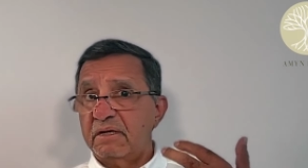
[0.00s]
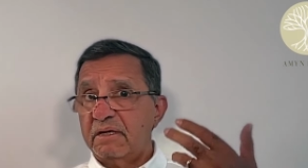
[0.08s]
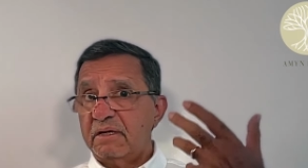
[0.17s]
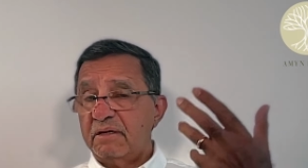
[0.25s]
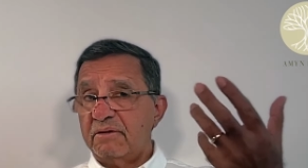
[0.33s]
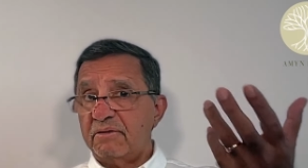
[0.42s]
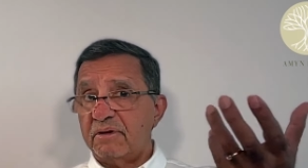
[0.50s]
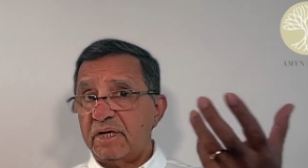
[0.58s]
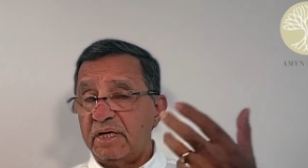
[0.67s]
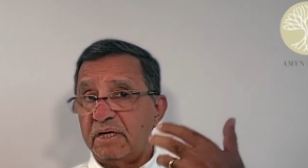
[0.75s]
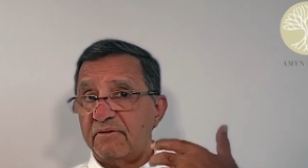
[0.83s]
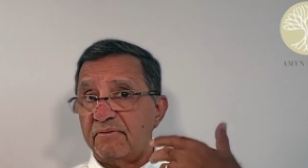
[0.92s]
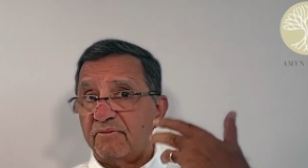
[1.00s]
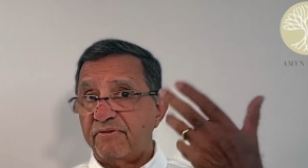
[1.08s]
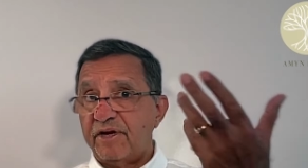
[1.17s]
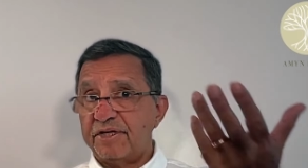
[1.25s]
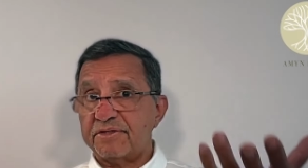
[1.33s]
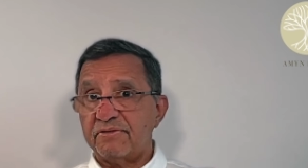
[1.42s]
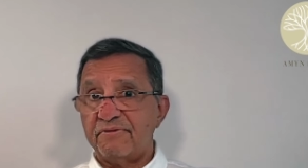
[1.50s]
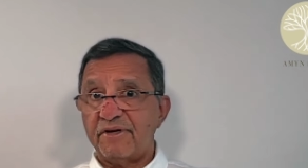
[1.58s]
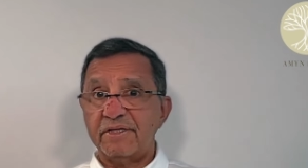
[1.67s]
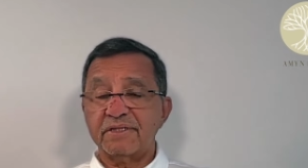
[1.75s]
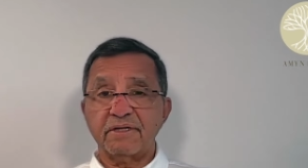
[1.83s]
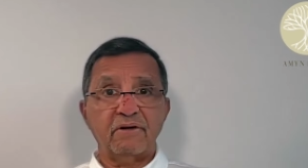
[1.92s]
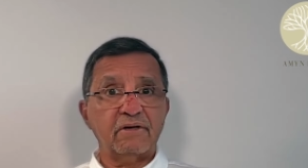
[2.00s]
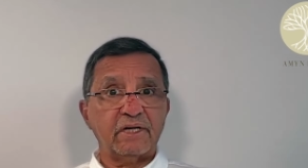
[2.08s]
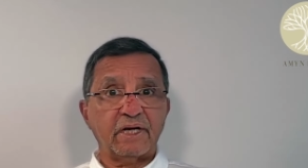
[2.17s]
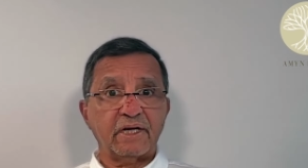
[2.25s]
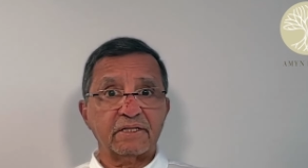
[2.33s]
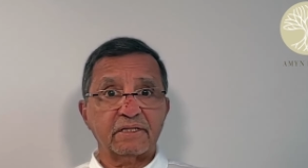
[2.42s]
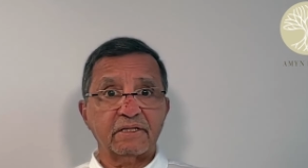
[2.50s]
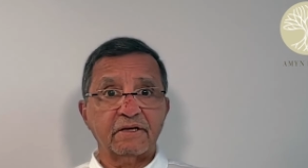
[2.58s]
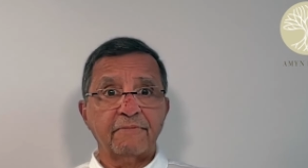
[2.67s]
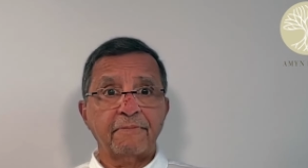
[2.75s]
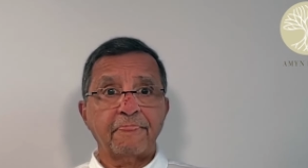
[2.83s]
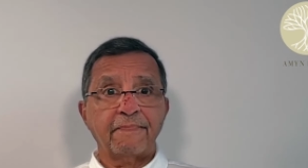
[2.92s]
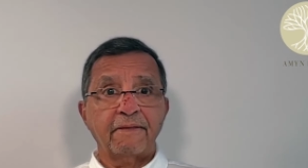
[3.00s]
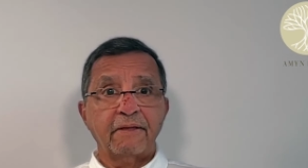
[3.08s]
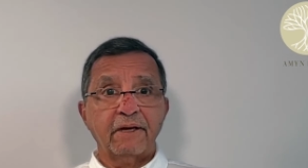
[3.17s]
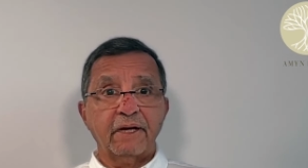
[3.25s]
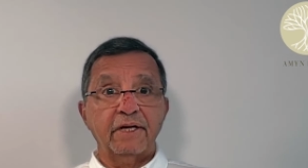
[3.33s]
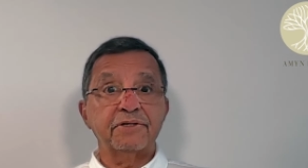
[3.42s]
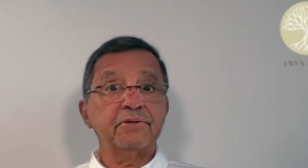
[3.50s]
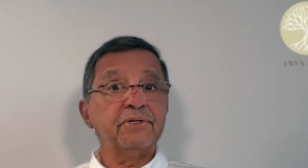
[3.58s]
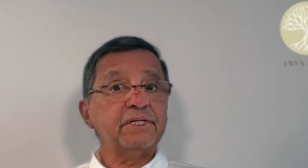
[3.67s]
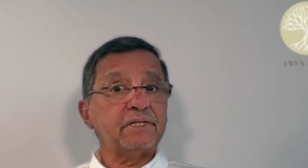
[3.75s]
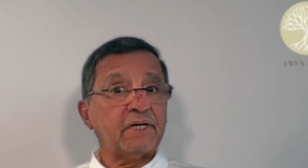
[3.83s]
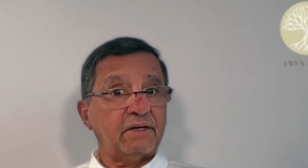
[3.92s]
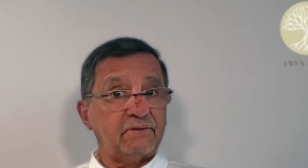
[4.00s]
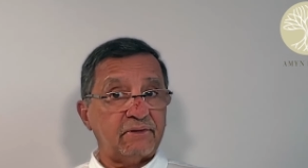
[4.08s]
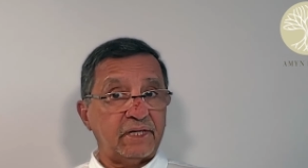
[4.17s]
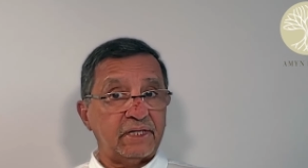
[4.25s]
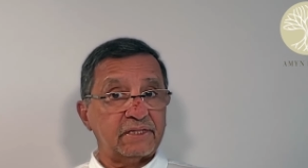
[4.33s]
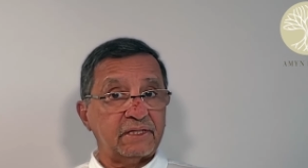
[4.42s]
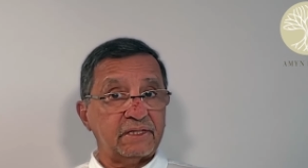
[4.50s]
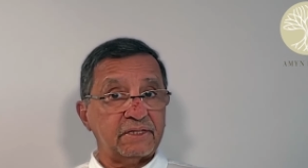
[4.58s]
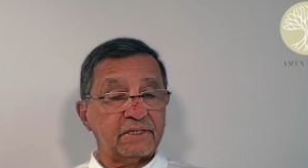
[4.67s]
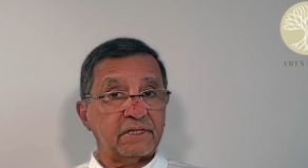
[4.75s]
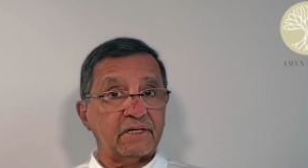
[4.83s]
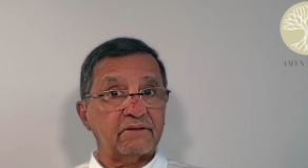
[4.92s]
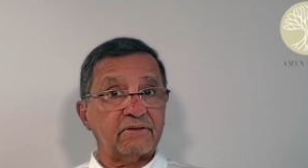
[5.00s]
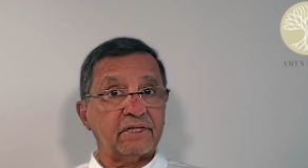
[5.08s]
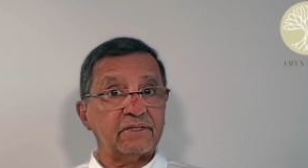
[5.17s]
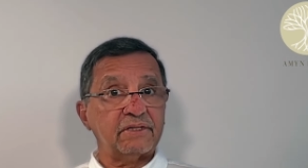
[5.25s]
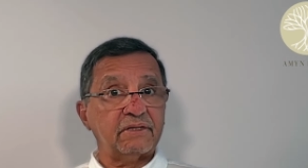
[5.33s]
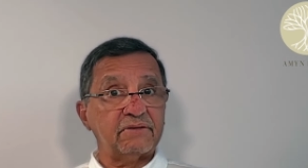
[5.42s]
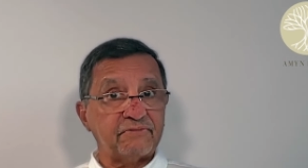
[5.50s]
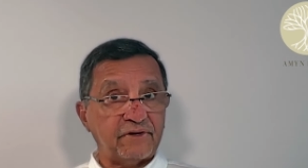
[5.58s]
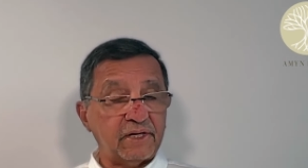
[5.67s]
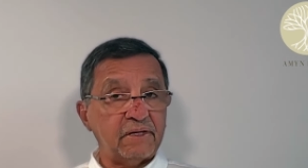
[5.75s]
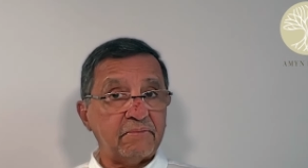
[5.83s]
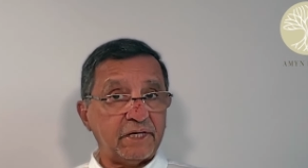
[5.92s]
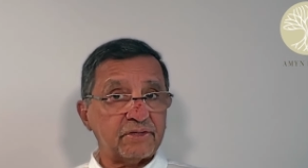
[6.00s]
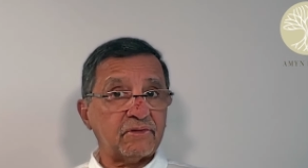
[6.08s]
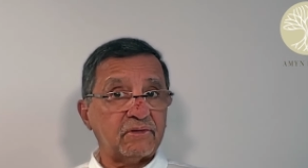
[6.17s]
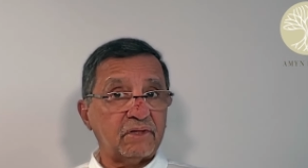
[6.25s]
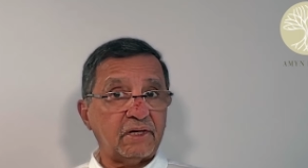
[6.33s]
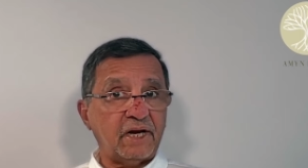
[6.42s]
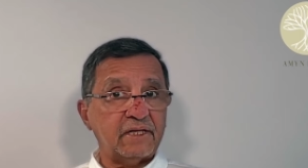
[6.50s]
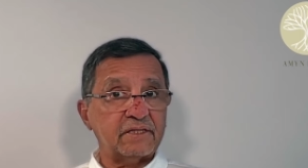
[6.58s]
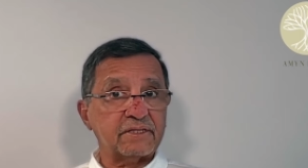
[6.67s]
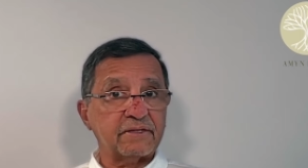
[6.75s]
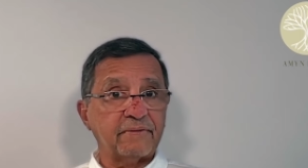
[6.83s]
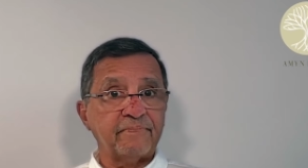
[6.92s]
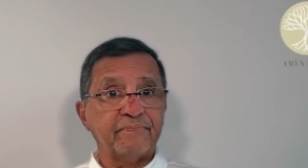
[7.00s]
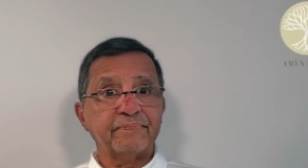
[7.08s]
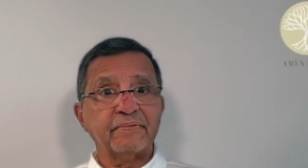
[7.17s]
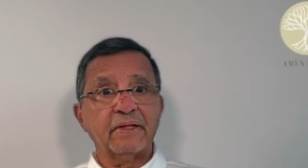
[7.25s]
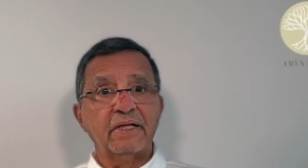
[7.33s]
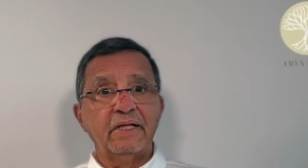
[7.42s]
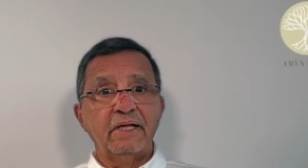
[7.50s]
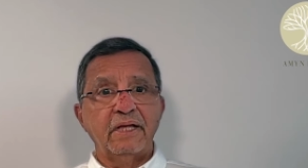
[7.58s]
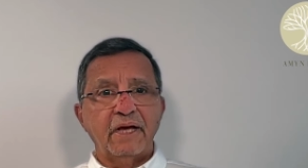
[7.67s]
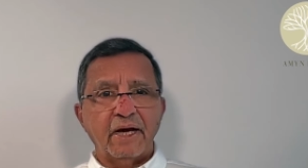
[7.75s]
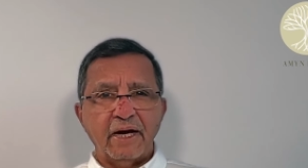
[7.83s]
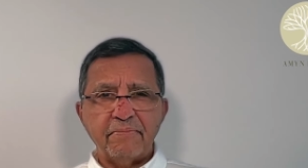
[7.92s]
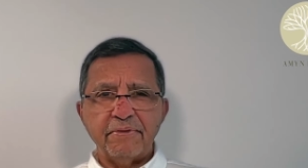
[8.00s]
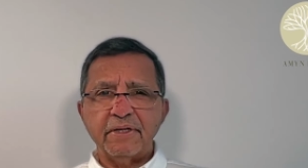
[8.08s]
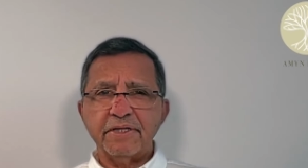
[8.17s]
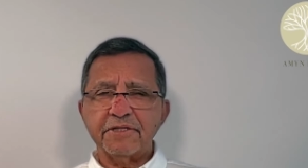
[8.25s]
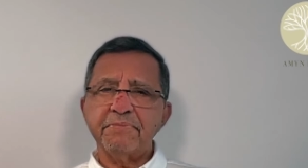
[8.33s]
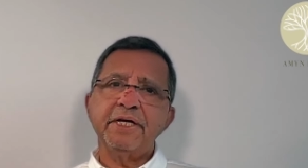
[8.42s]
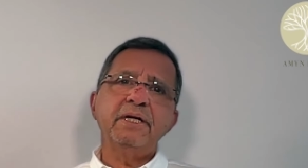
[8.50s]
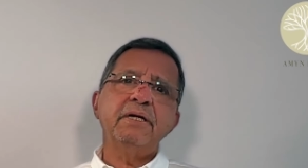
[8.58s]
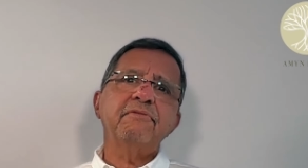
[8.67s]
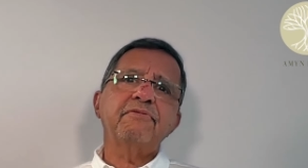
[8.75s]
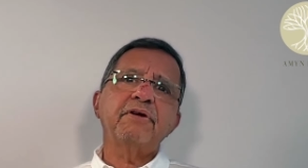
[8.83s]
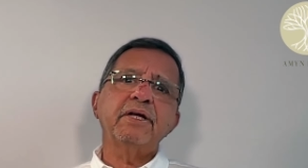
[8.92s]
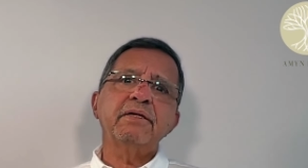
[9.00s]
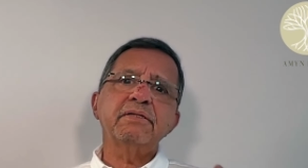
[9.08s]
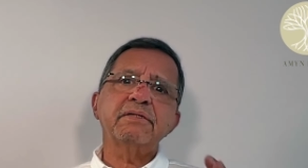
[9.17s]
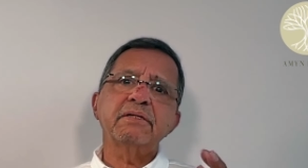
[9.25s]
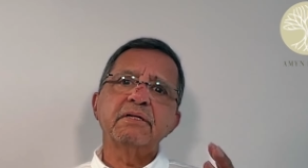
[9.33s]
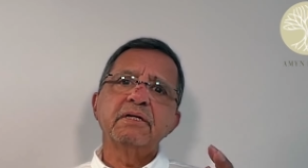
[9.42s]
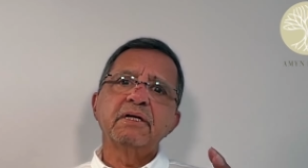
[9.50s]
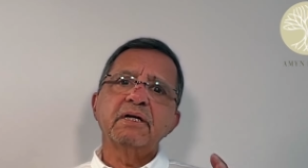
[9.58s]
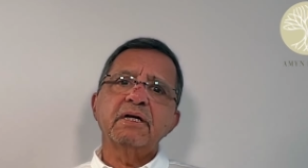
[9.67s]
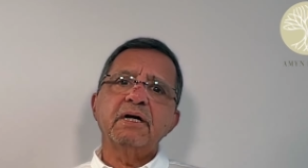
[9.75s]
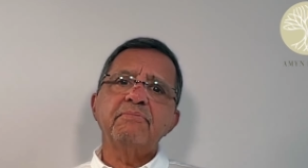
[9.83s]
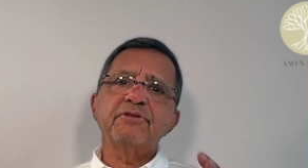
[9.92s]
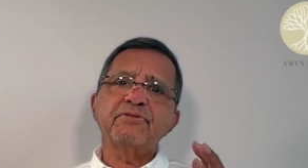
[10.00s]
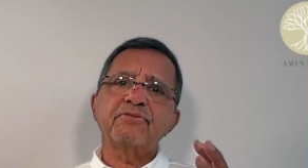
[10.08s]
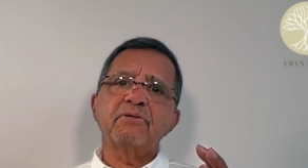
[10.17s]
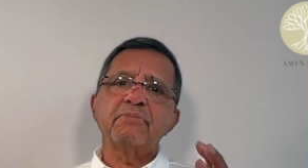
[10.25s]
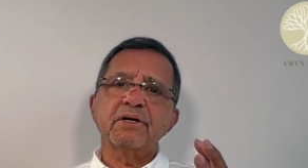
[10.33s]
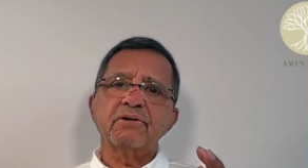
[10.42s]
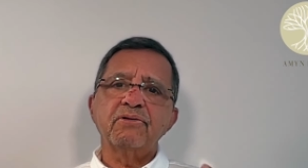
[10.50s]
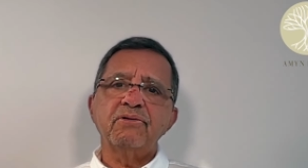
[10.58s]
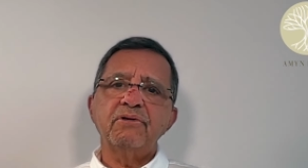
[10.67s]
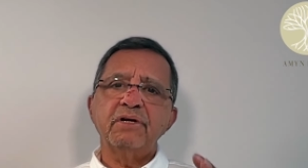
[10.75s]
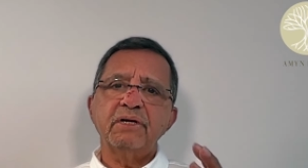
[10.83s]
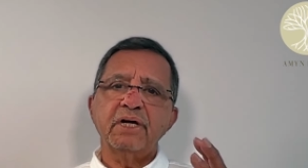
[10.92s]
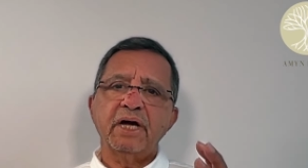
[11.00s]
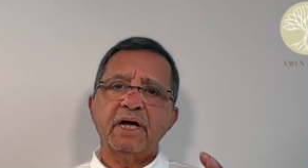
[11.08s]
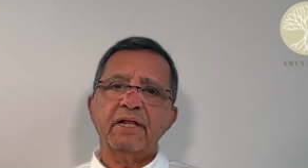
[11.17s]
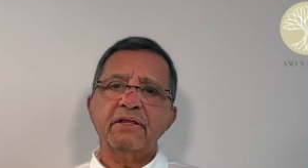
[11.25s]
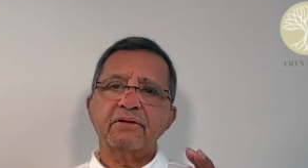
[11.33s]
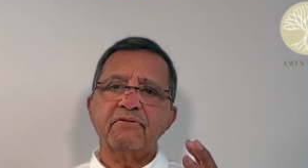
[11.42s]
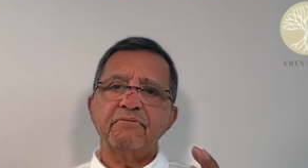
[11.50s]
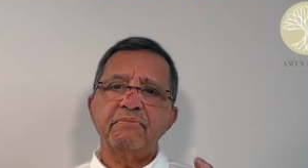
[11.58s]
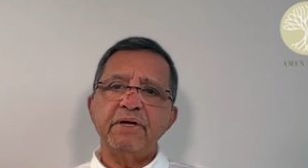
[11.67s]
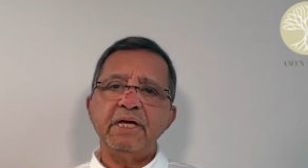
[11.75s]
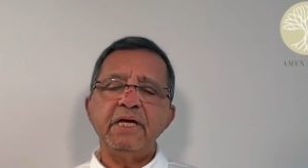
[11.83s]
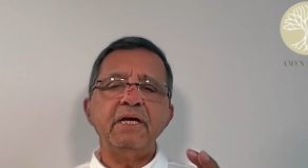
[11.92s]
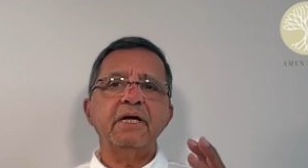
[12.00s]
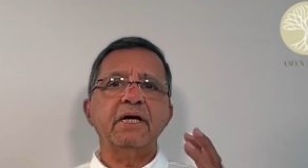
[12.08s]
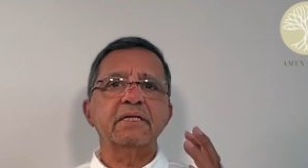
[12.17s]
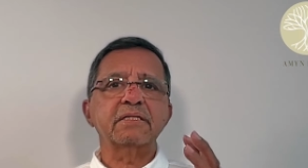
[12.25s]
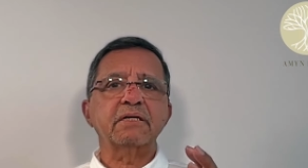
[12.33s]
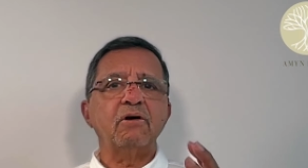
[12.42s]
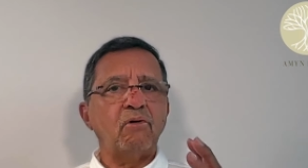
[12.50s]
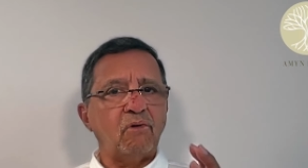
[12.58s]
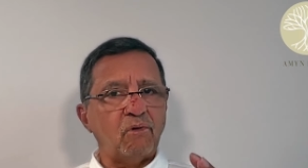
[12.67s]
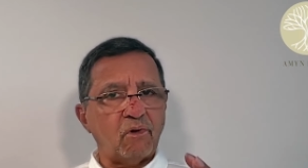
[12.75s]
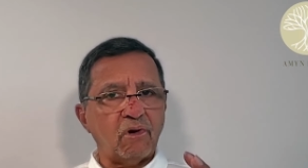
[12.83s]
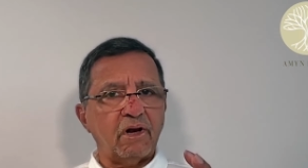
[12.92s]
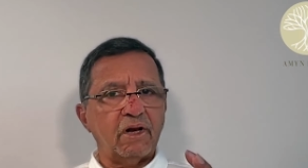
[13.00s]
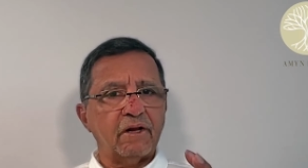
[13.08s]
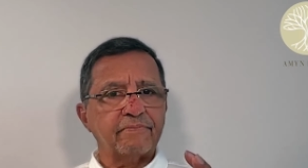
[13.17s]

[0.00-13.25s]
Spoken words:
you know, in a face-to-face context. And suicide rates in this generation is very much on the rise. Happiness, my dear friends, comes from a good health of being as a whole.